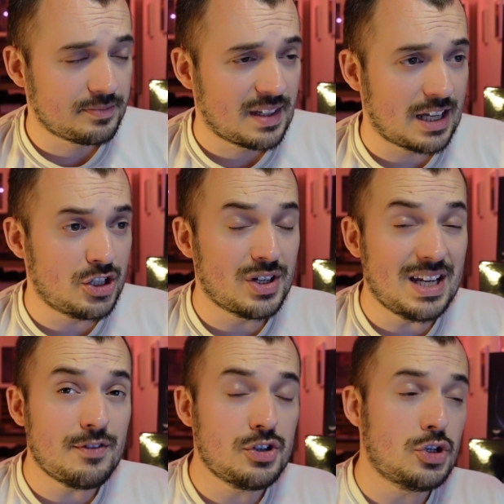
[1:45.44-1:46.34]
Now you can
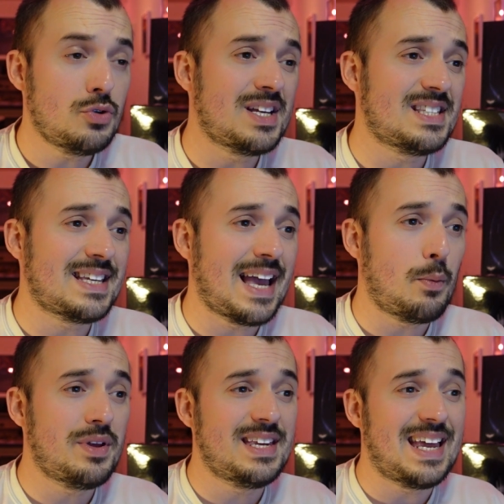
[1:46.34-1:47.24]
even do this to get
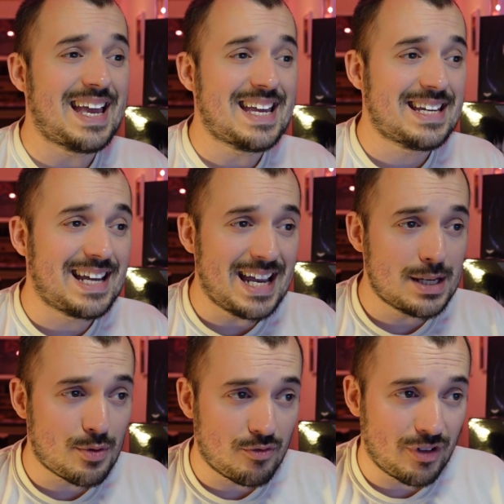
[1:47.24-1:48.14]
within
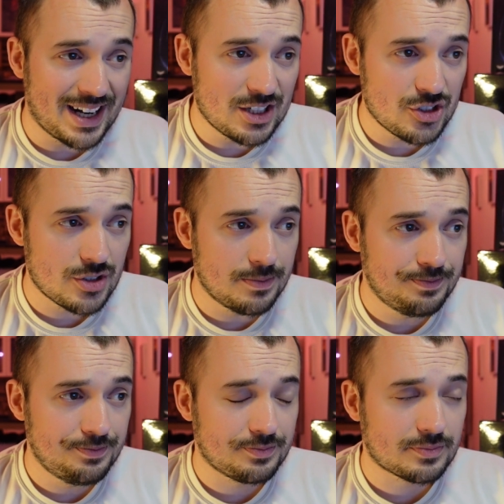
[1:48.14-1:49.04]
engagement range,
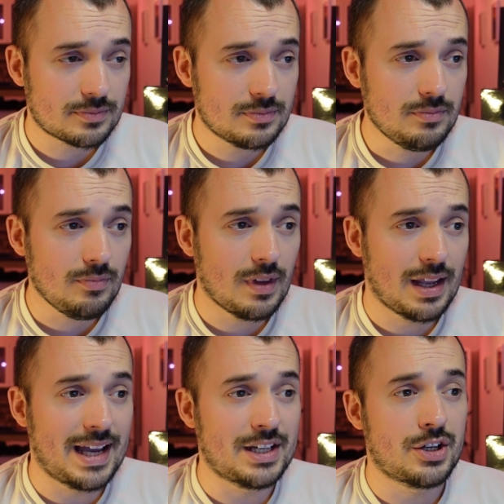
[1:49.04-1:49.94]

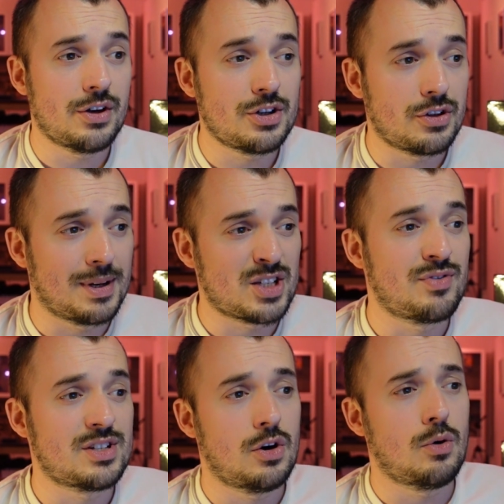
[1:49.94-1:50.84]
and you can only do the
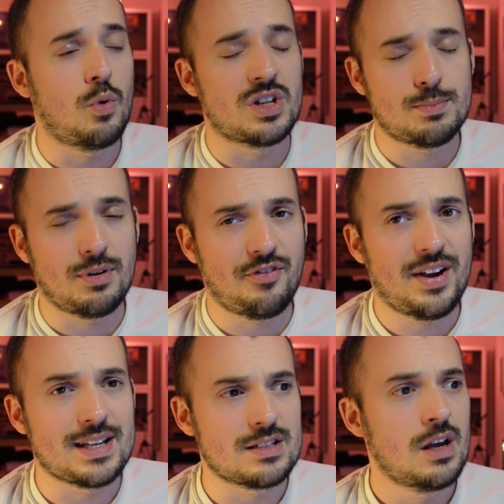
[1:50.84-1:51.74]
Blistering Assault once per
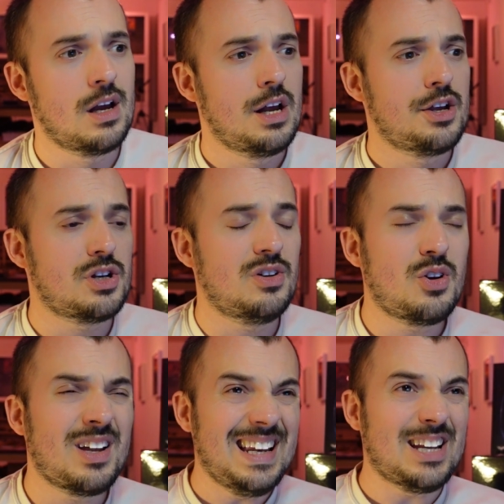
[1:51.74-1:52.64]
phase. So you
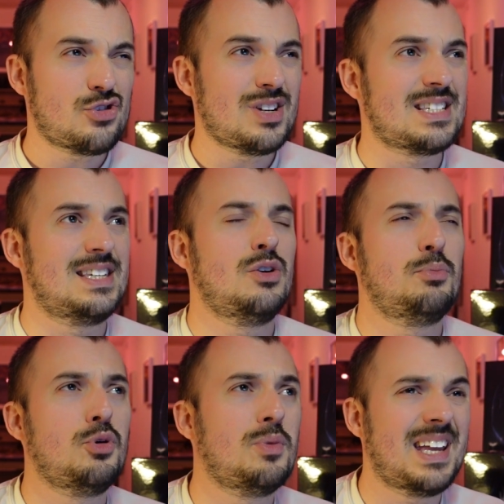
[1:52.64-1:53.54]
can literally steal
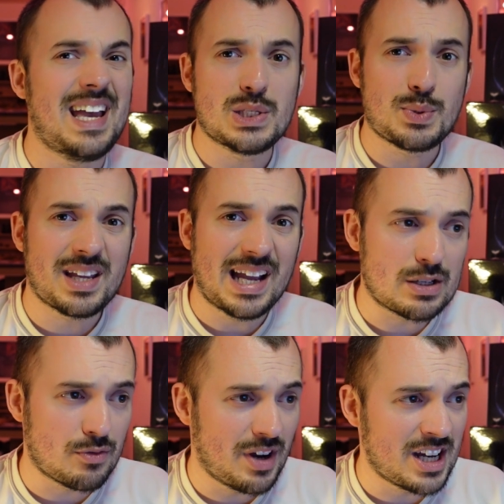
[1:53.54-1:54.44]
movement, get into
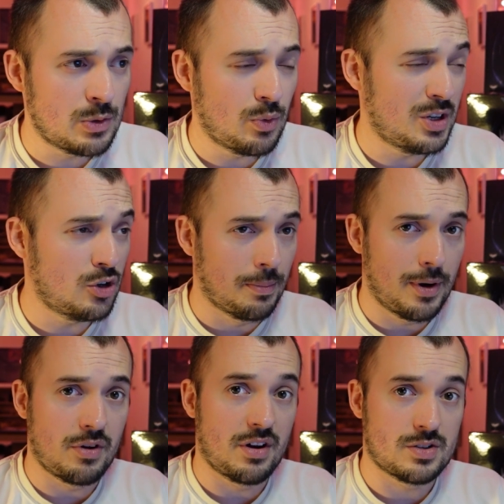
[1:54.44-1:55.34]
engagement range when your
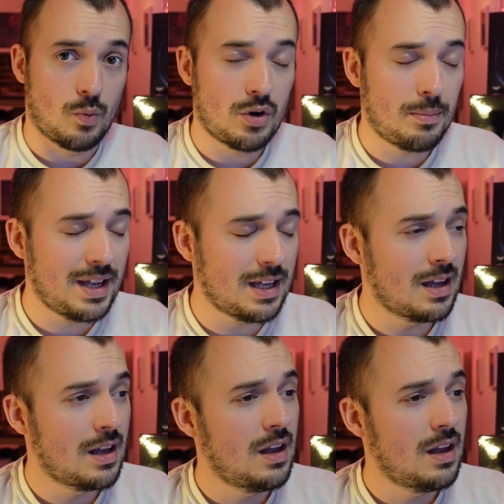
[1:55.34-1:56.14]
opponent doesn't want to be.